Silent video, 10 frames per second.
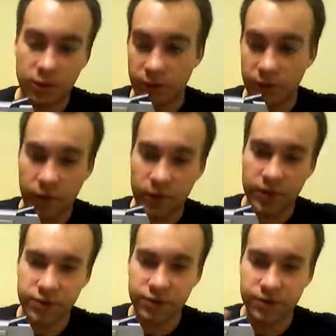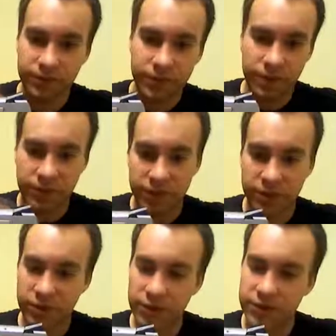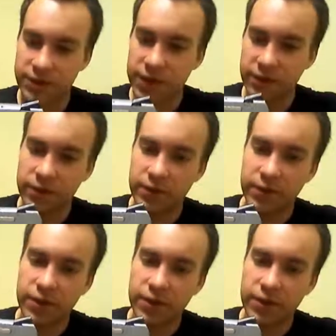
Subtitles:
We've already made sure it's safe.